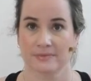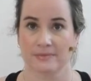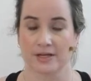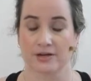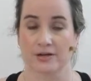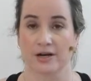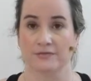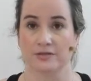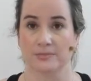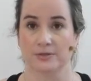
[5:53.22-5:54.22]
that you're
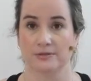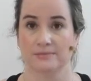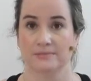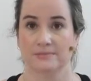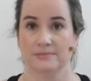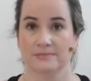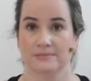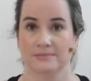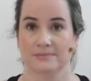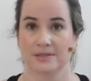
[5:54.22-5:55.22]
comfortable,
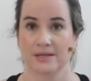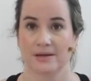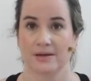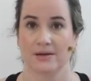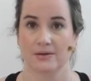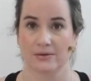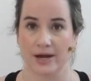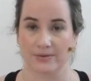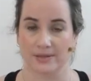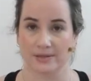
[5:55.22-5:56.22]

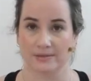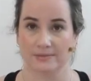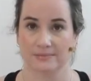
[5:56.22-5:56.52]
grounded,